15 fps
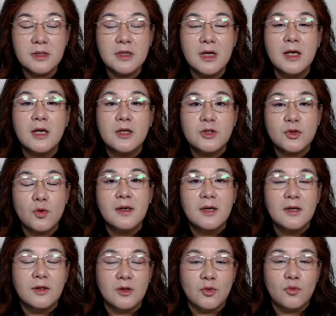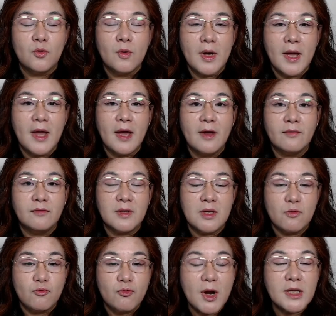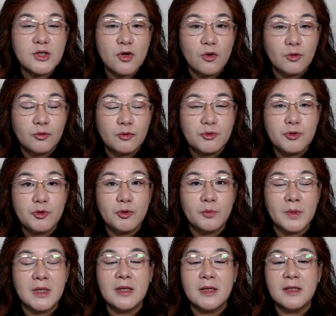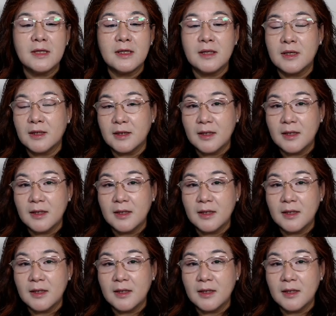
So you have the rat horoscope in the